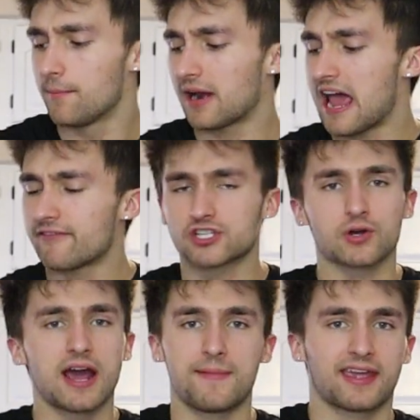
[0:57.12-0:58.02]
But I haven't
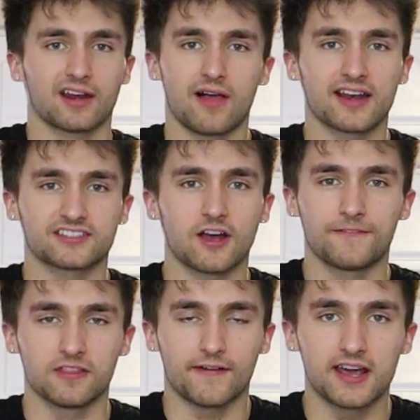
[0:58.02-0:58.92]
tried making a lot of
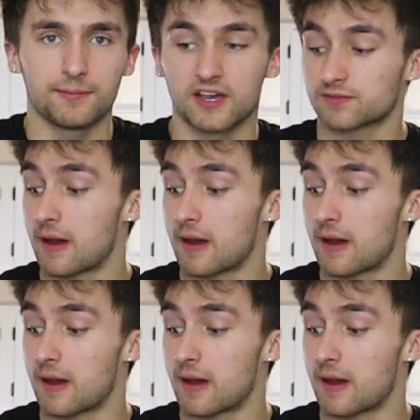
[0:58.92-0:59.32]
stuff in the Vitamix.